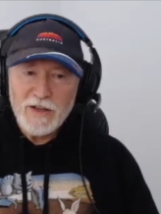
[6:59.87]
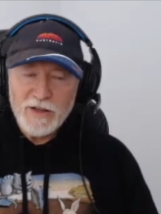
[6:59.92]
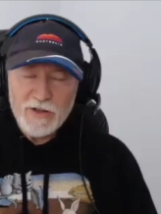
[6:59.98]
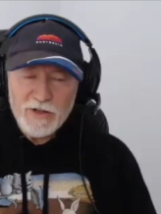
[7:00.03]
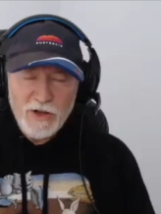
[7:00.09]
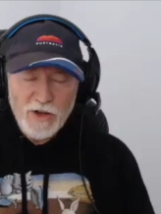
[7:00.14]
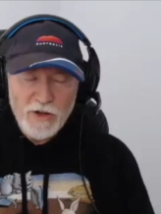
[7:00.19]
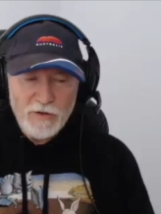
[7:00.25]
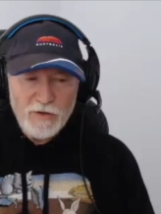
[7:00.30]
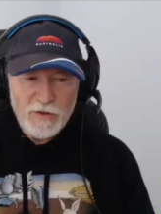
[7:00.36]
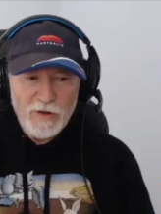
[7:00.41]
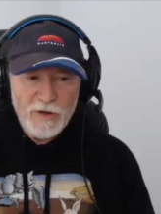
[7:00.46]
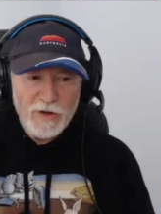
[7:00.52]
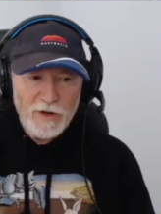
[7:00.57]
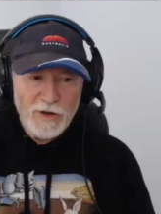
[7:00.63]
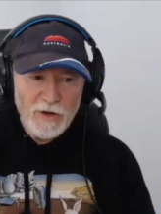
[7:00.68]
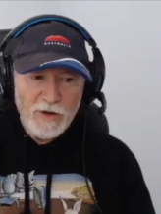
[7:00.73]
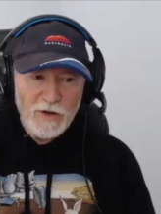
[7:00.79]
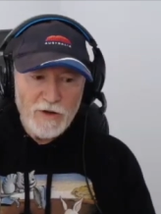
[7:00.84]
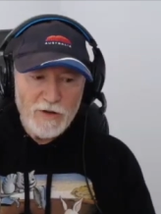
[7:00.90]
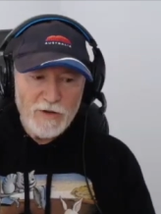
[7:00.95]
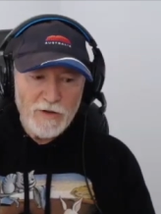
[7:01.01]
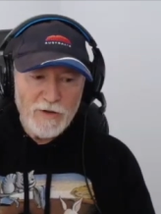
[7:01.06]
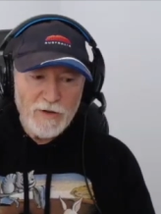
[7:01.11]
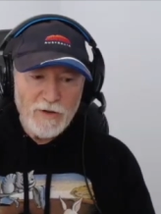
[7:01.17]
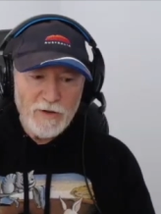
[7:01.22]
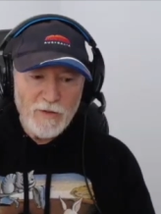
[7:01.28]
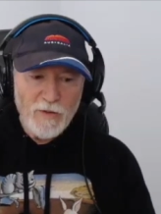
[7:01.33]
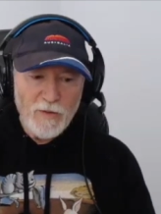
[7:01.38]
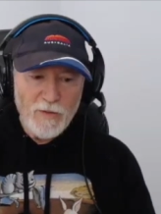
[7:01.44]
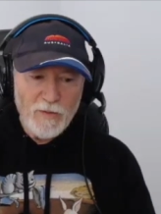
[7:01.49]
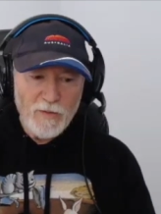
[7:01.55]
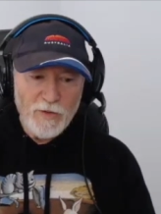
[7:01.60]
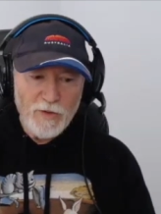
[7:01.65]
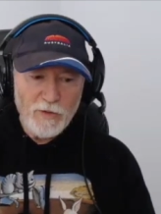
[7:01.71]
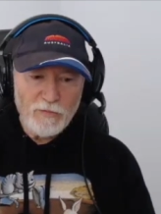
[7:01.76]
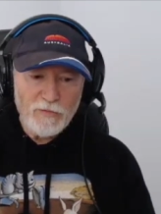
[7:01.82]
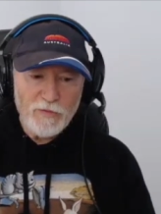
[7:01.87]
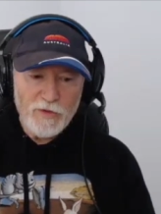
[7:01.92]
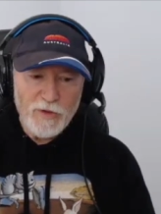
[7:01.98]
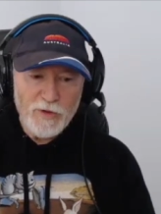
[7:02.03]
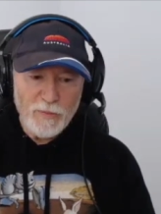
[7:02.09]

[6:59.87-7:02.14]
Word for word: So the,